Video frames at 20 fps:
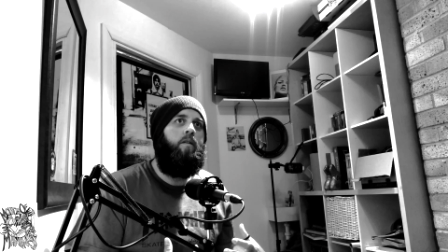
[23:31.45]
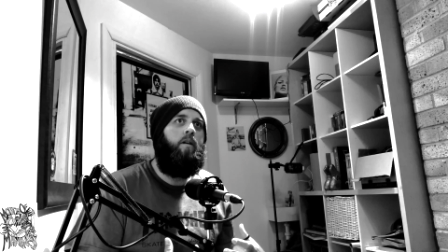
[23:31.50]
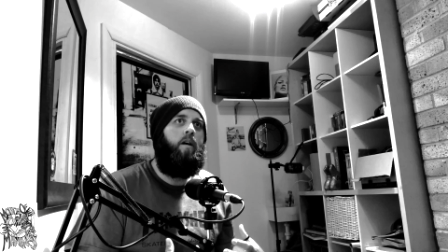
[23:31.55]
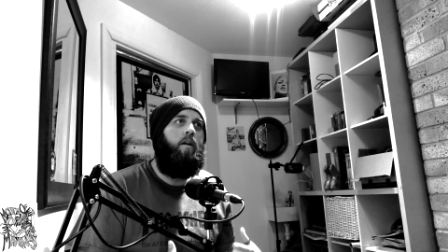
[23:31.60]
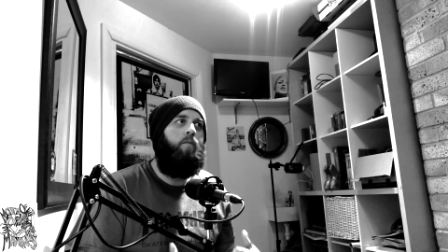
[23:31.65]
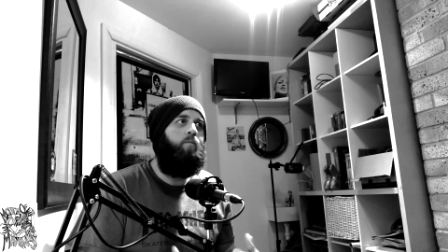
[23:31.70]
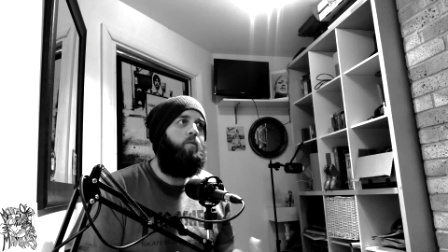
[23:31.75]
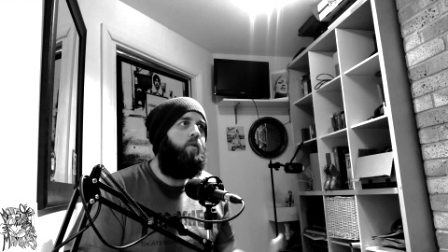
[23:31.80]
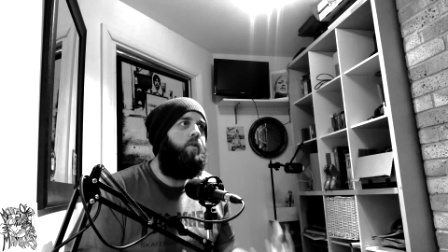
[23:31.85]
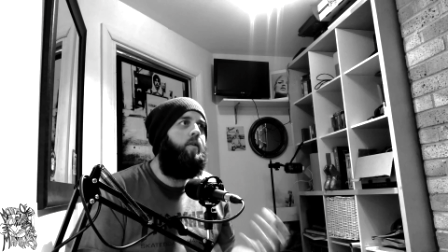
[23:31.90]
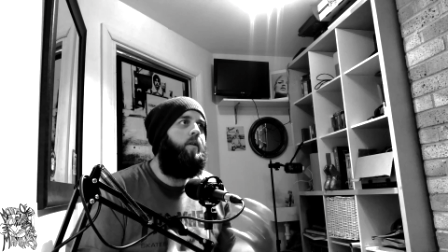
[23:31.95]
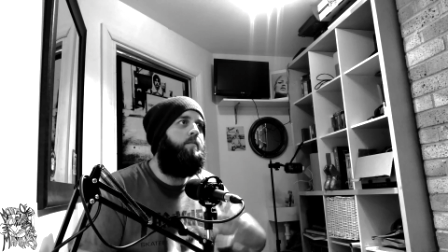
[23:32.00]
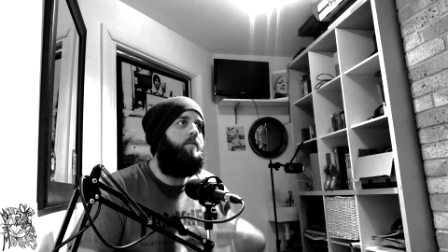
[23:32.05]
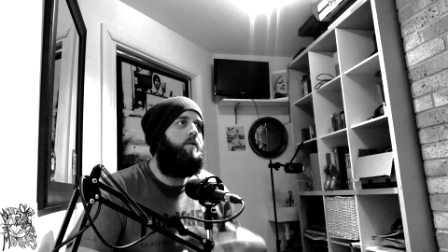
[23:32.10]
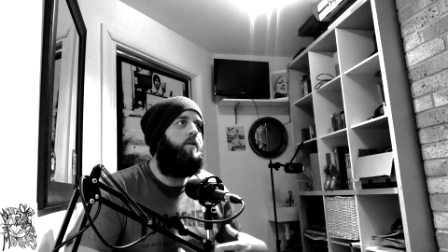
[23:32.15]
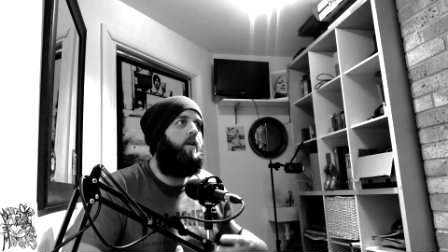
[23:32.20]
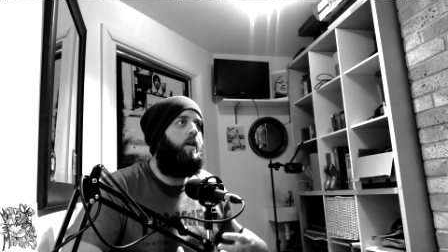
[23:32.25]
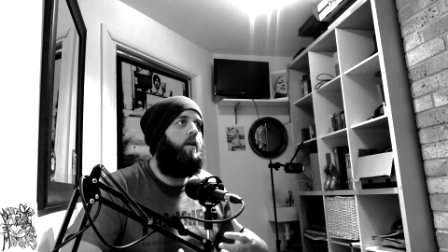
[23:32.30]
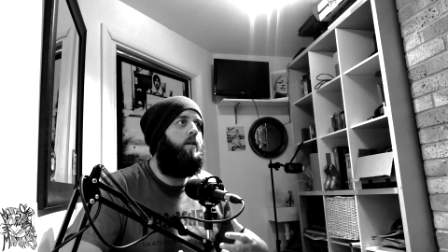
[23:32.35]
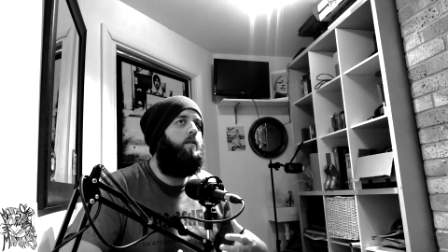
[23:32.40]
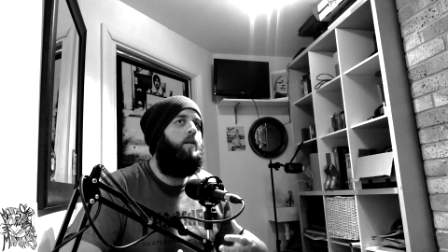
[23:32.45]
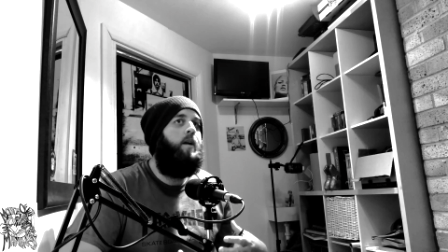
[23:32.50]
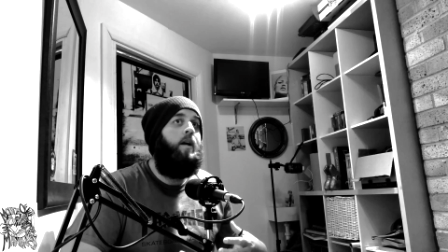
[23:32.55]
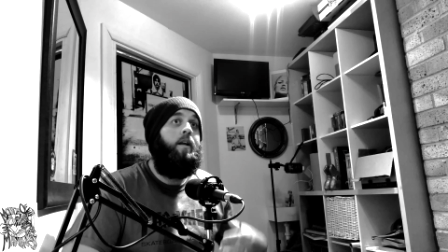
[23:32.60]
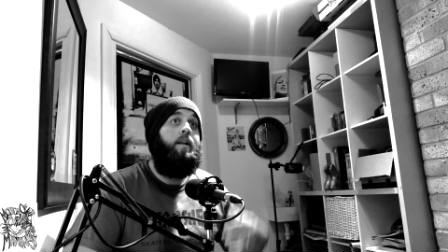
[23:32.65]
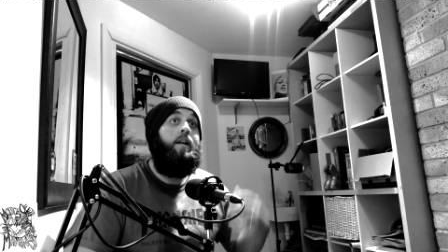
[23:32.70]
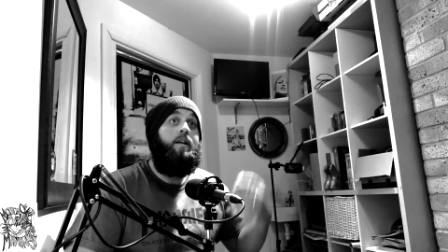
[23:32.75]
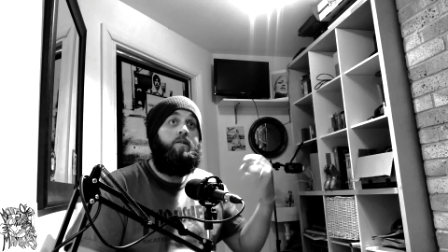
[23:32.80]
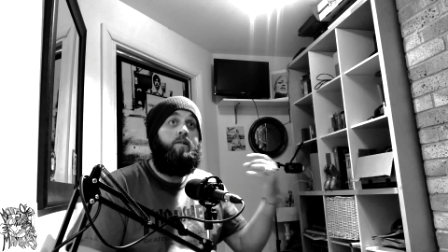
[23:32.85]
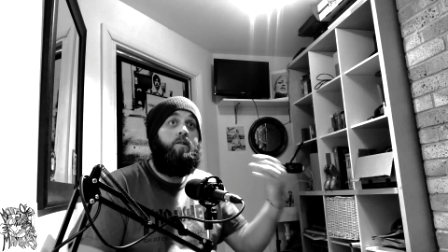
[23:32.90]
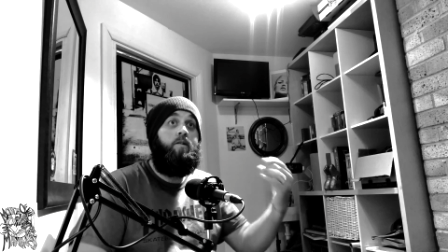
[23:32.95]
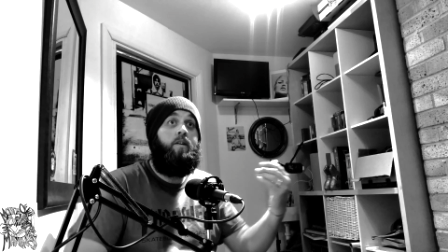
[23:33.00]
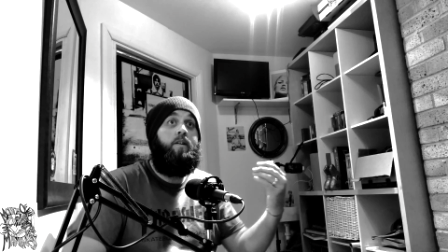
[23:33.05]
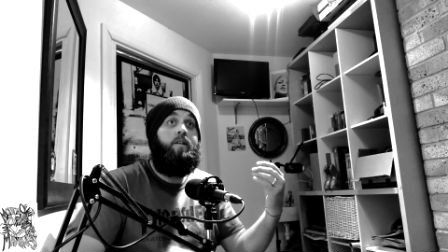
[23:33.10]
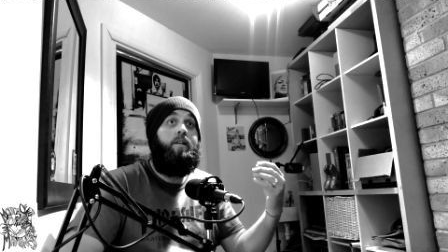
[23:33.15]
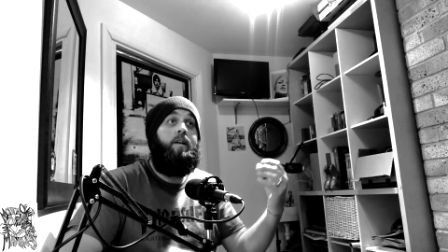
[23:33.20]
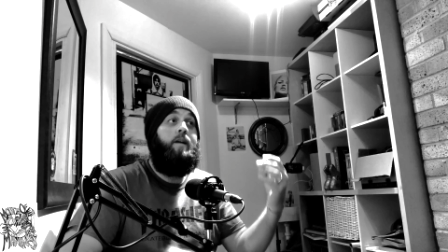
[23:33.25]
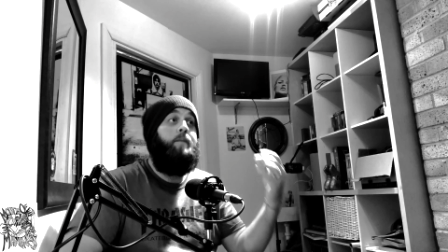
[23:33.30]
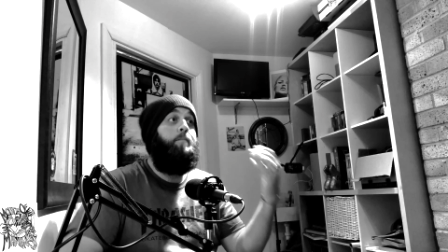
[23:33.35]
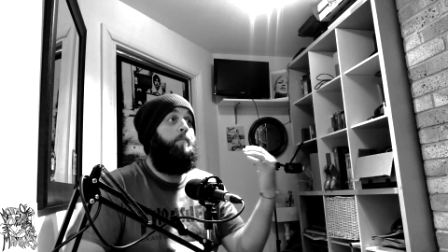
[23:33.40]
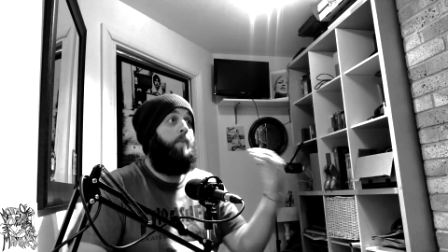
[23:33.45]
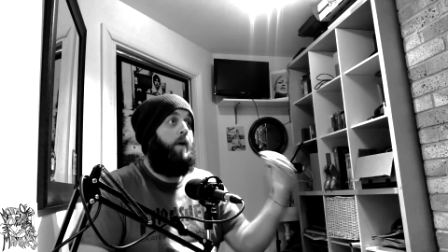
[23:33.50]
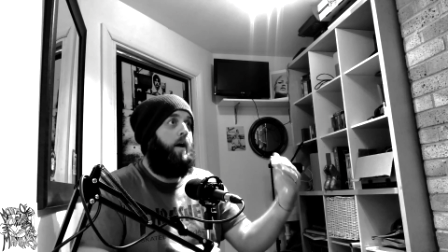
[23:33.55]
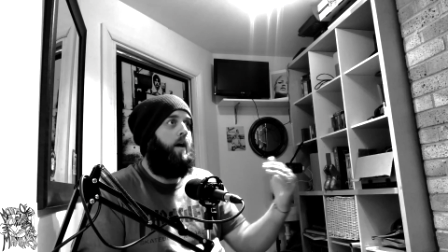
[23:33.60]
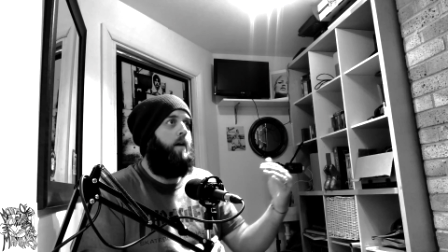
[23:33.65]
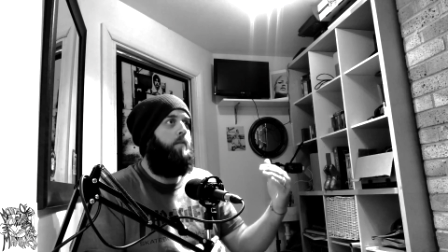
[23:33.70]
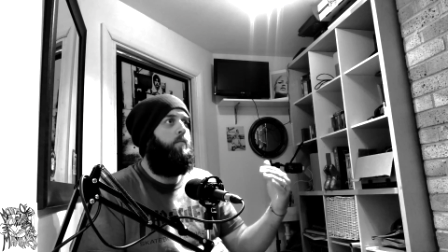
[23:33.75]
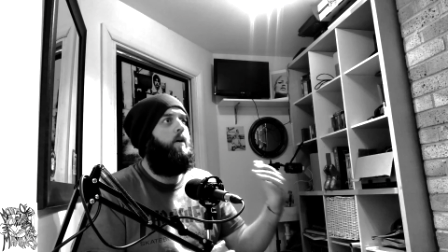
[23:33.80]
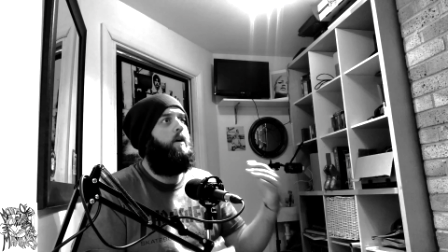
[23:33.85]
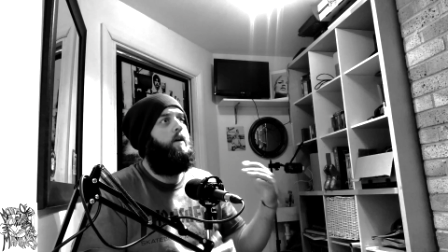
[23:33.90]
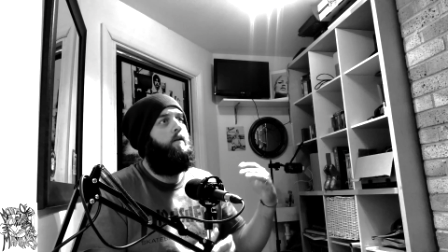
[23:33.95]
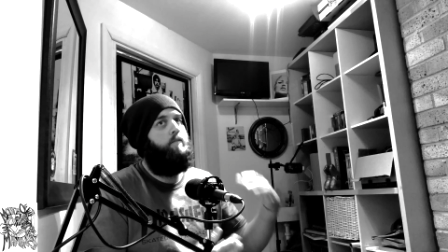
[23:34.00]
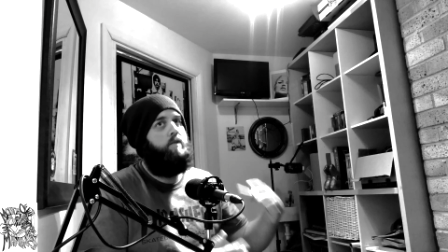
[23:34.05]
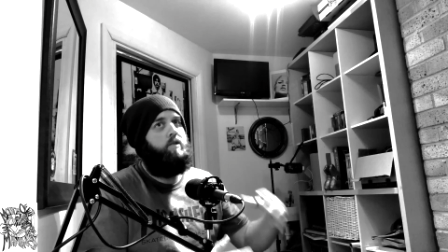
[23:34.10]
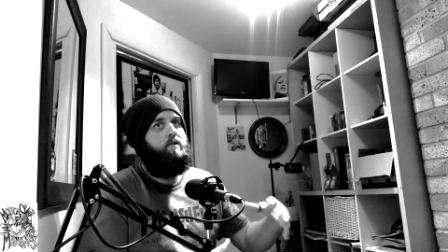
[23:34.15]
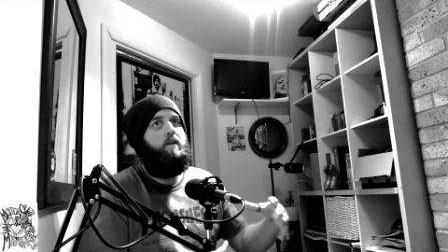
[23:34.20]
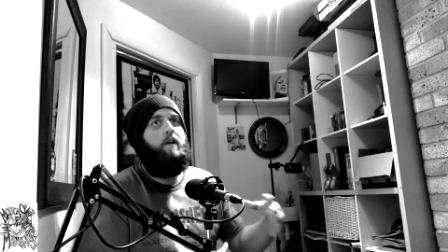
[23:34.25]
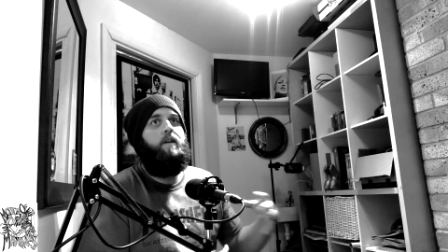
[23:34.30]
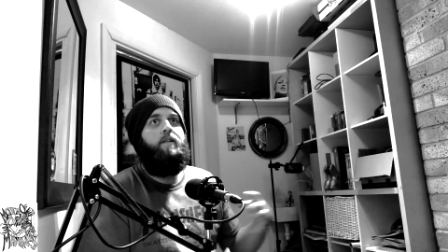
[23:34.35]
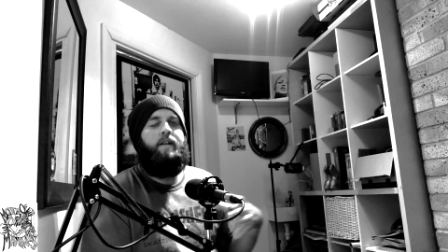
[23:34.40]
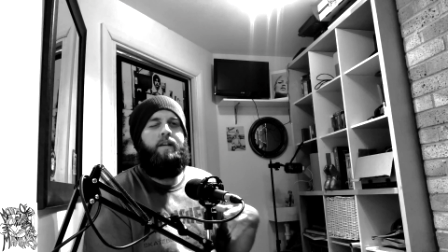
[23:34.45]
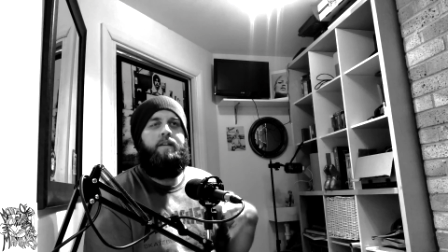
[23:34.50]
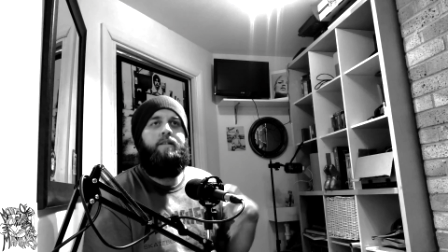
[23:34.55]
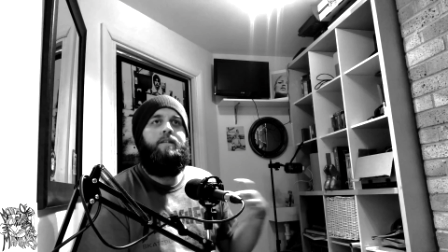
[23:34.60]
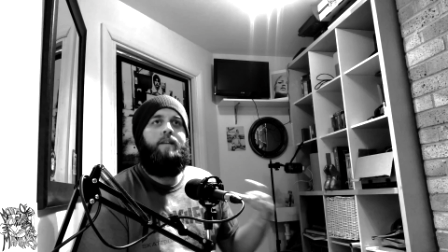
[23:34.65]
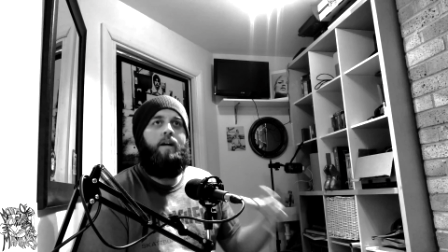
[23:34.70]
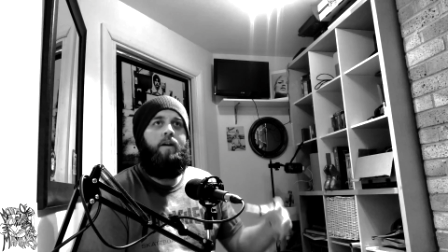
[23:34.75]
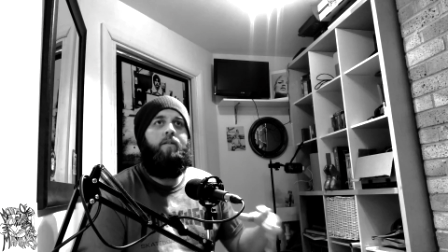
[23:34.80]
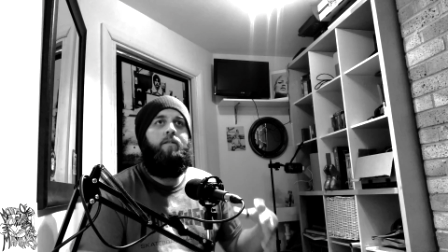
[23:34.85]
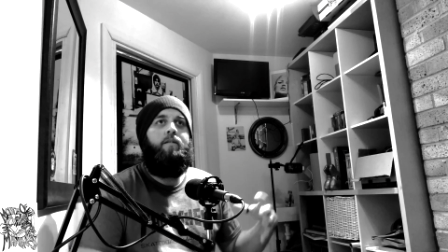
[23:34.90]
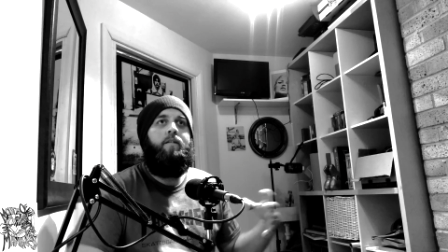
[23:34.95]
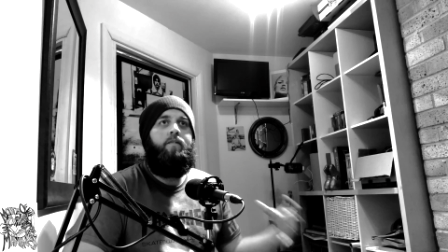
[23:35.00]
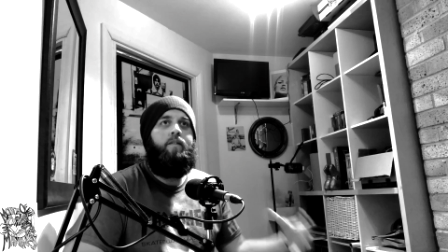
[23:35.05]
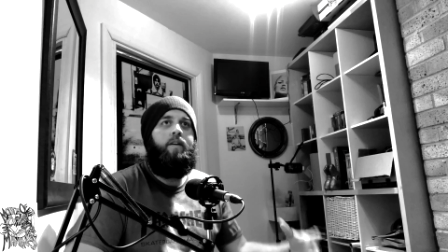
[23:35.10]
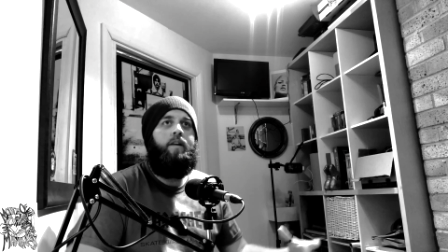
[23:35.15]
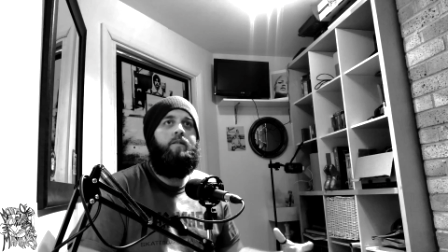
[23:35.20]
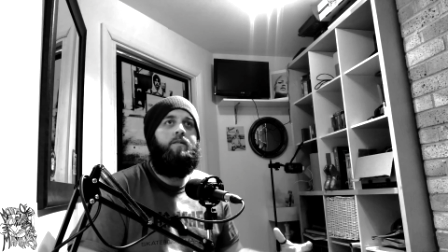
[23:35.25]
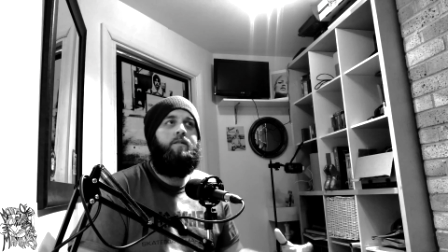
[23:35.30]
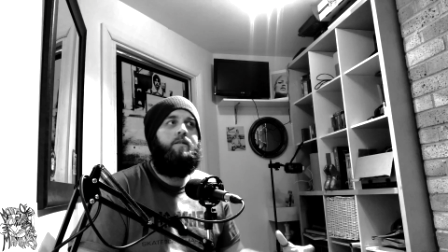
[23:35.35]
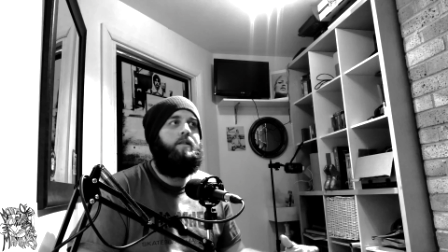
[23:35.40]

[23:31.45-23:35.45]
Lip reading: I want them to go, that's a good idea, but why don't we try this, that, or everything else?